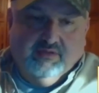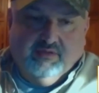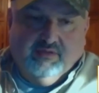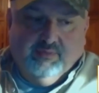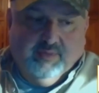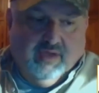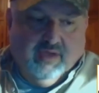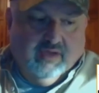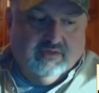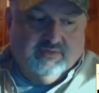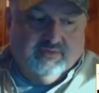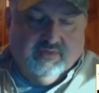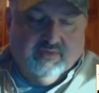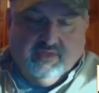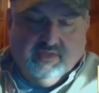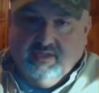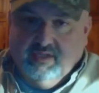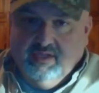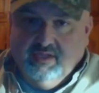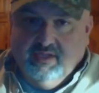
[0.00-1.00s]
to be honest with
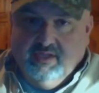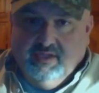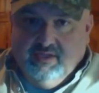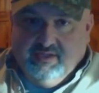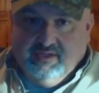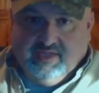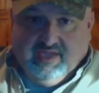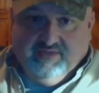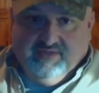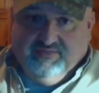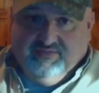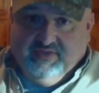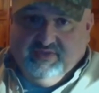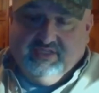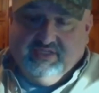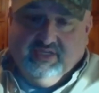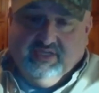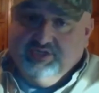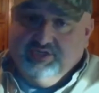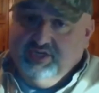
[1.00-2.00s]
you,
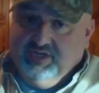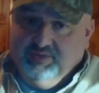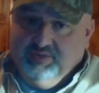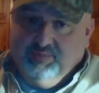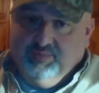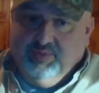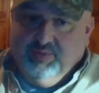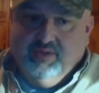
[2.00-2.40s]
catfish ain't cheap.